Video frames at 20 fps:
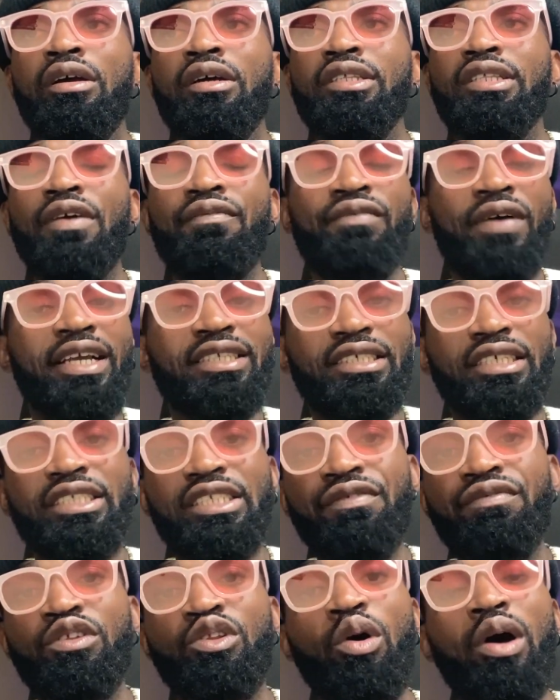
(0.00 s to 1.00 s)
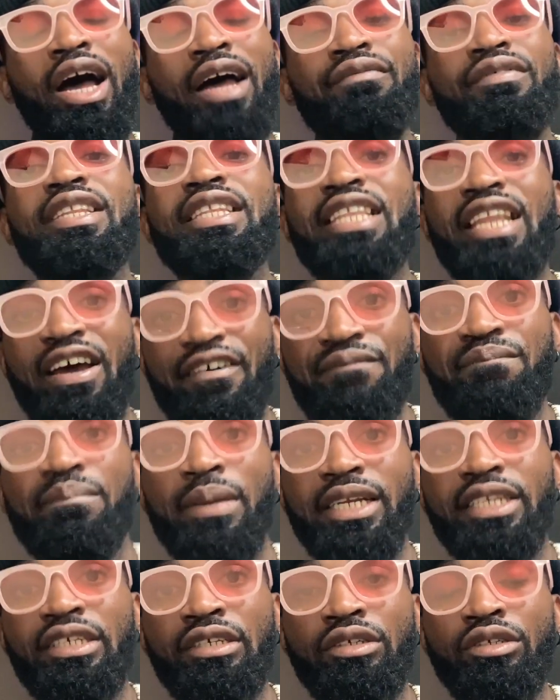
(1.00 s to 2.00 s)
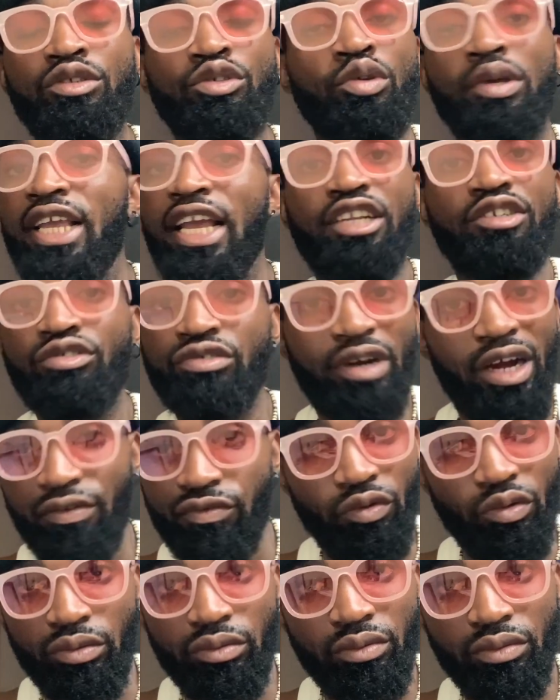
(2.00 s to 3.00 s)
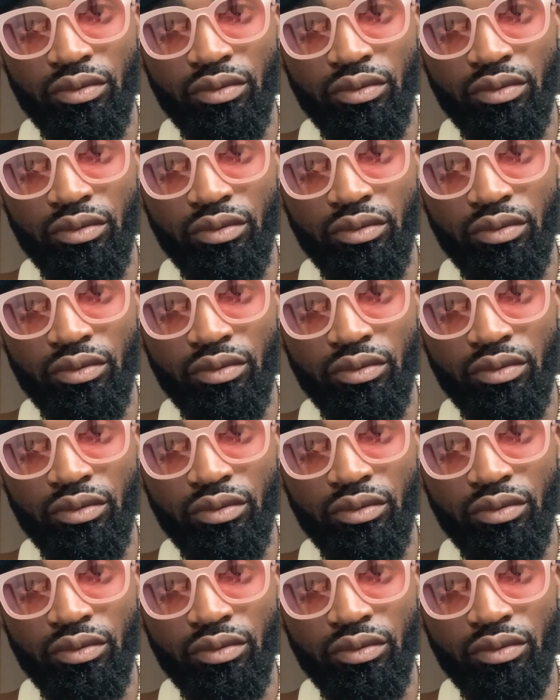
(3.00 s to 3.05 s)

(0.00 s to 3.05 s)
The fact is, if you don't have enough money, you can't travel.